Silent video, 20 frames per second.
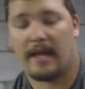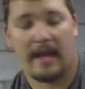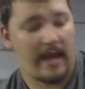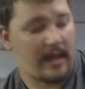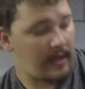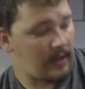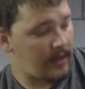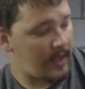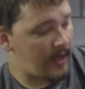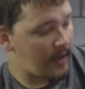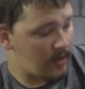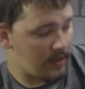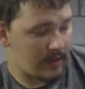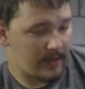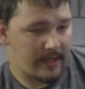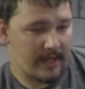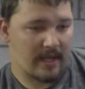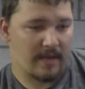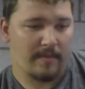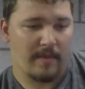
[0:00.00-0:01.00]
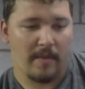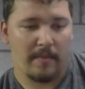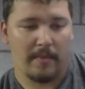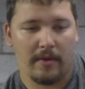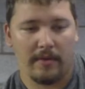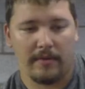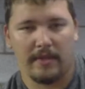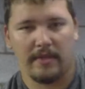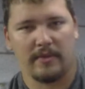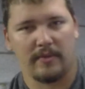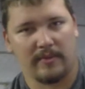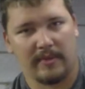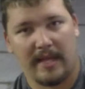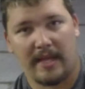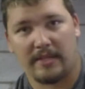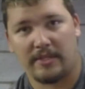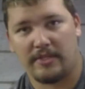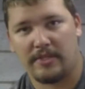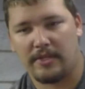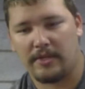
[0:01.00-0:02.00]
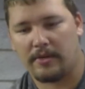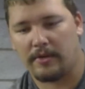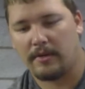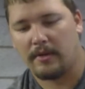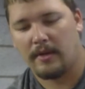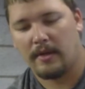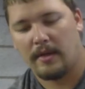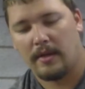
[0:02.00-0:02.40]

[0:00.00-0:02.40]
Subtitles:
I had it laying on the deck of my and this was last year.